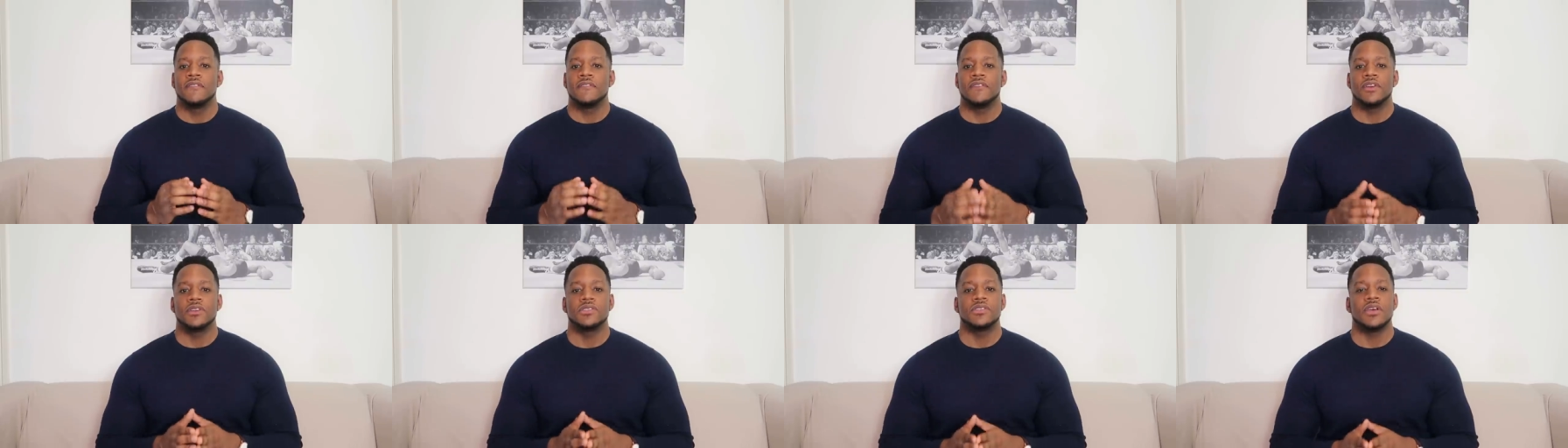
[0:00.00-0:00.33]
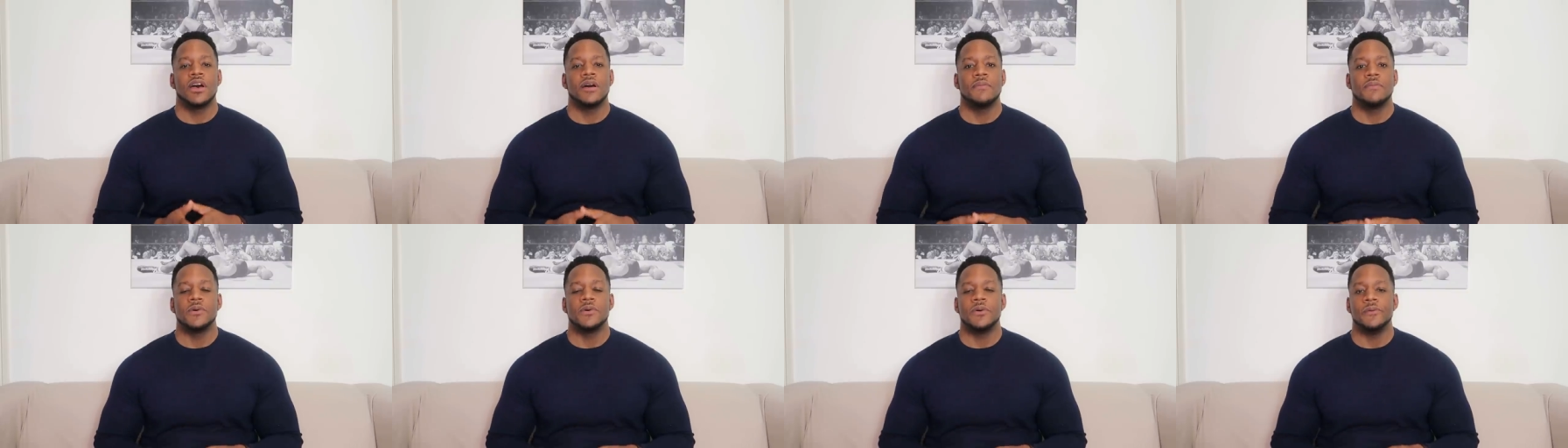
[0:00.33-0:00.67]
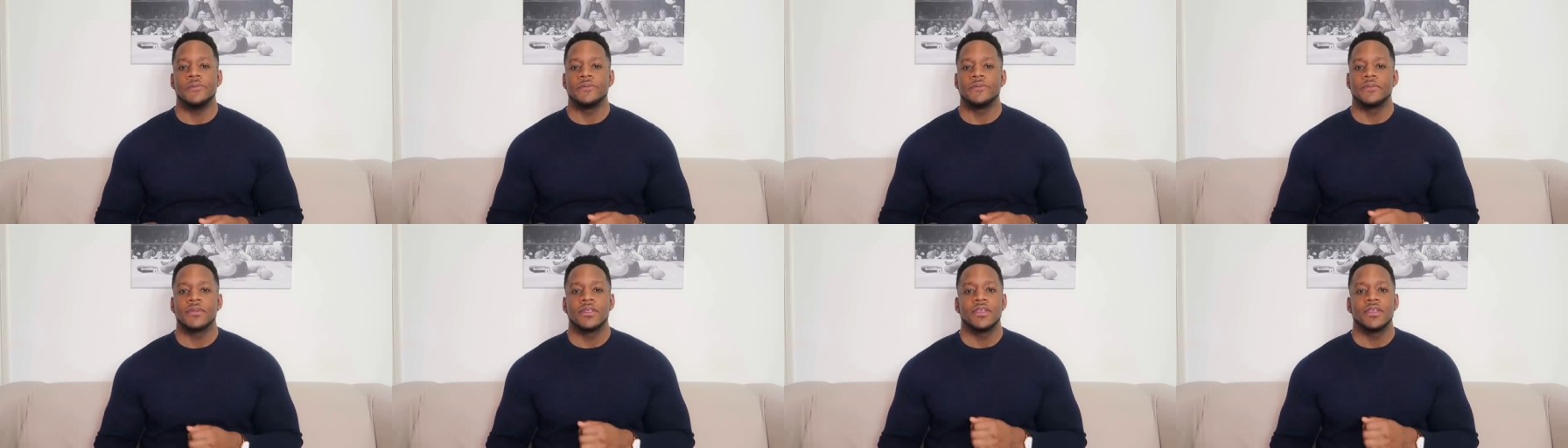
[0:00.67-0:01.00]
For
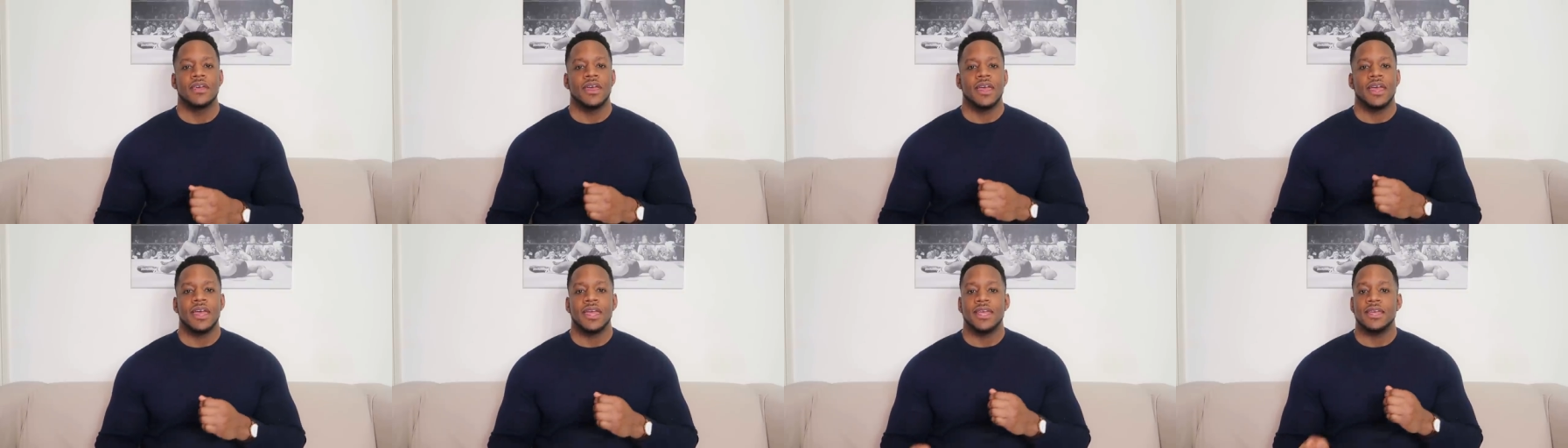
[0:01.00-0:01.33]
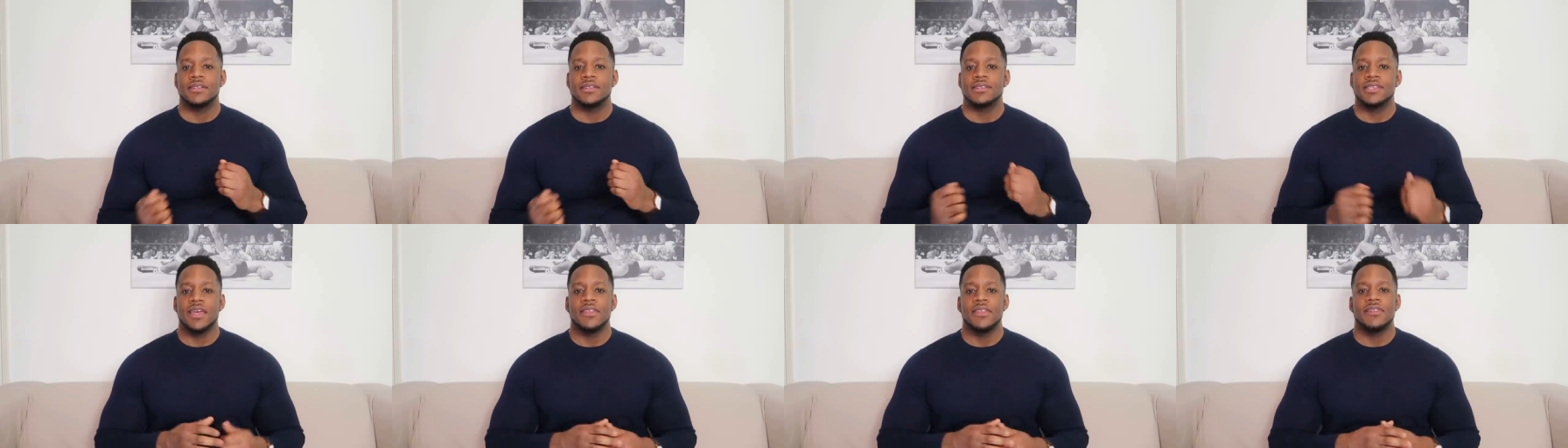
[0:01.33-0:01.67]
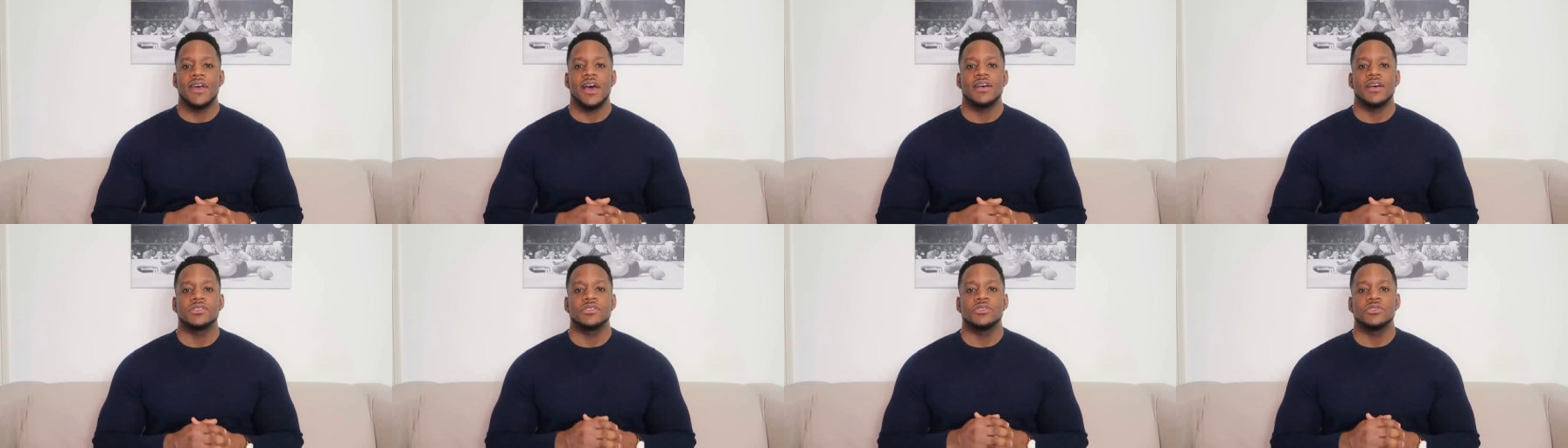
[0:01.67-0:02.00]
example, a
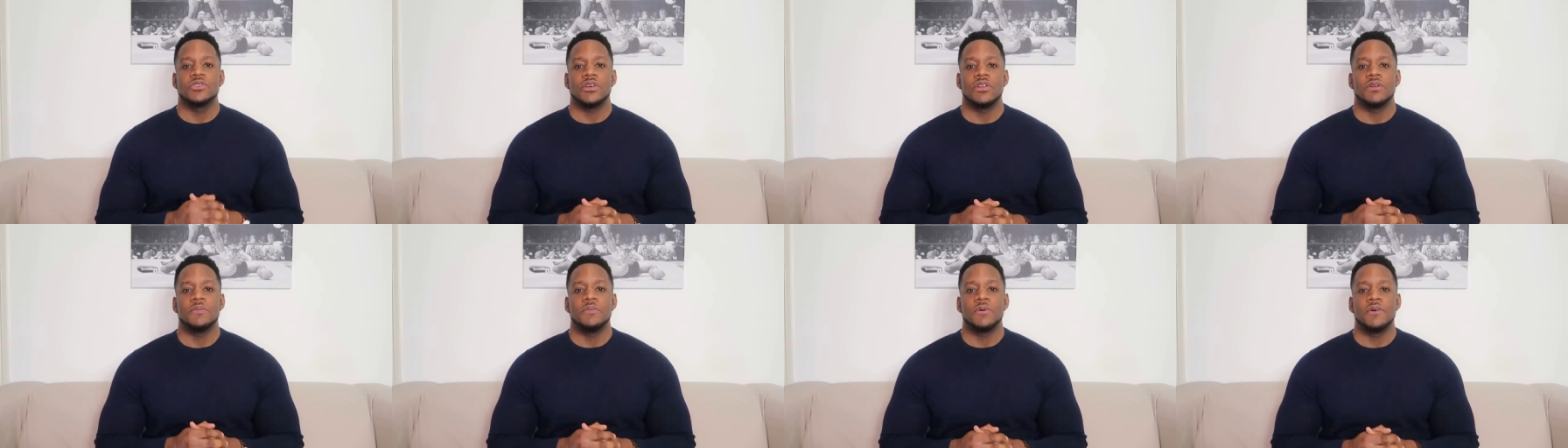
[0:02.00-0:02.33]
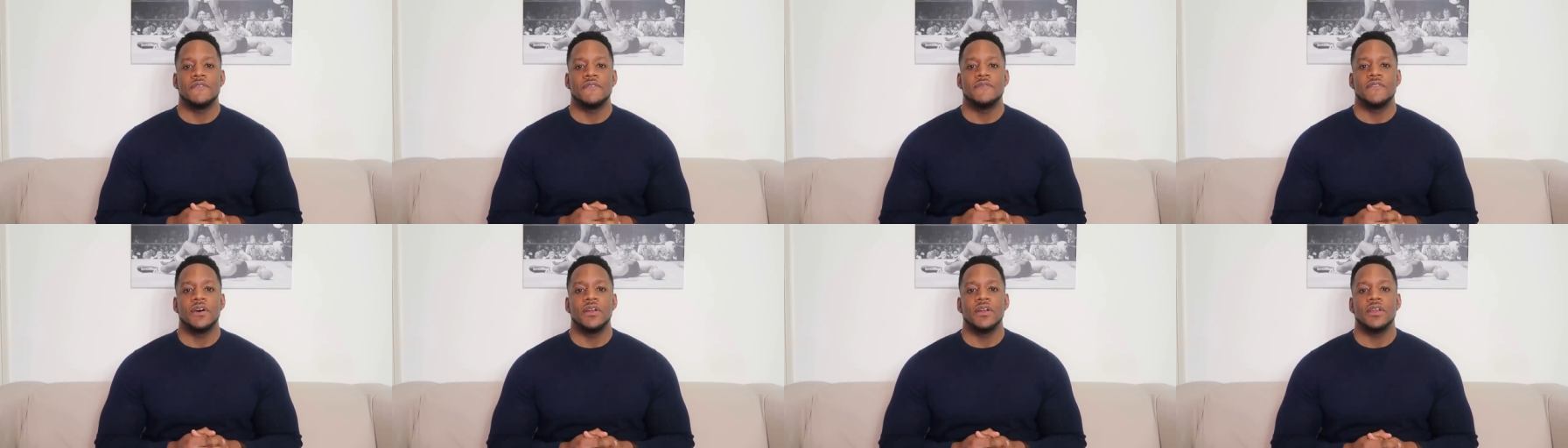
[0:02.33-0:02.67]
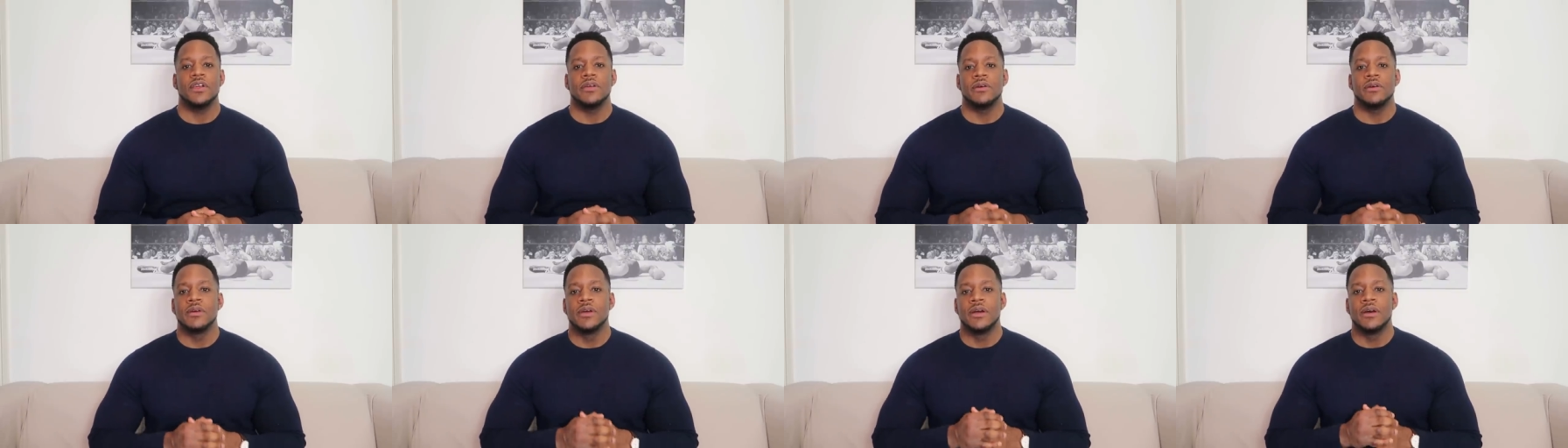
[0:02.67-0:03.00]
$10,000
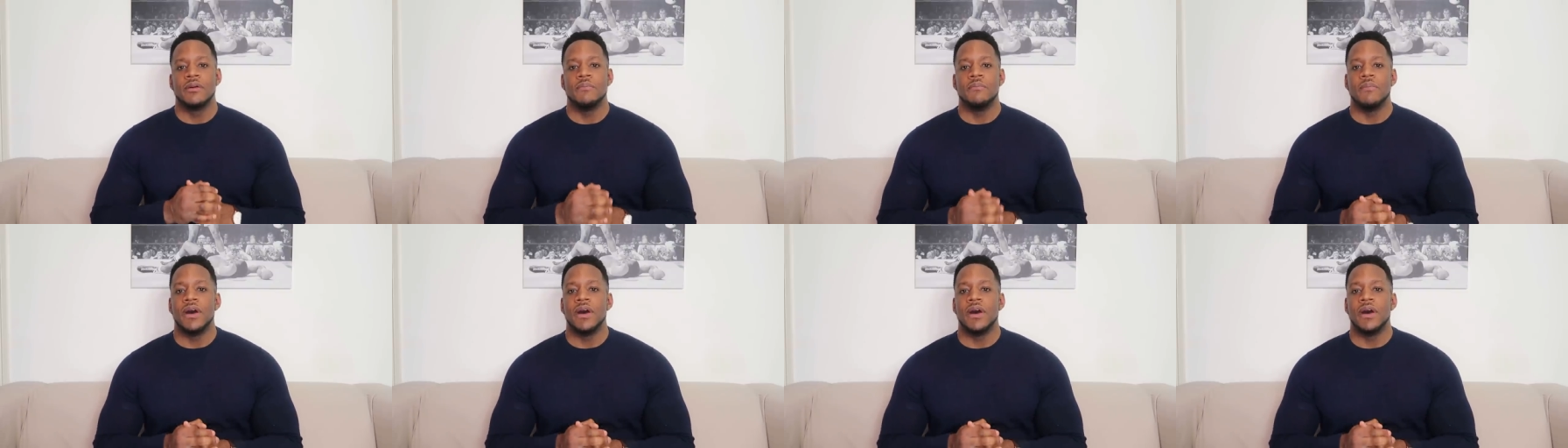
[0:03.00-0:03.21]
portfolio